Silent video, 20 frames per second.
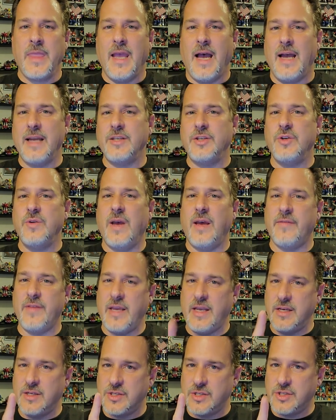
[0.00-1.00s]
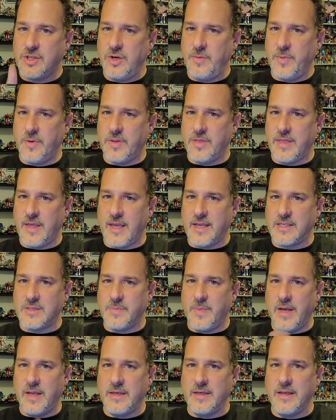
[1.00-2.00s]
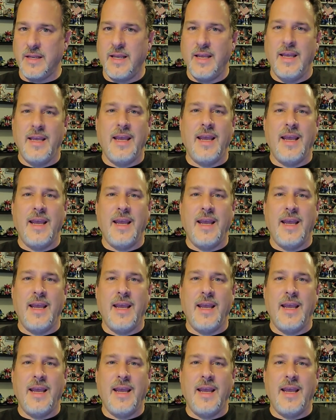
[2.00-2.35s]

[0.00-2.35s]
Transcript: I do have a super thanks button,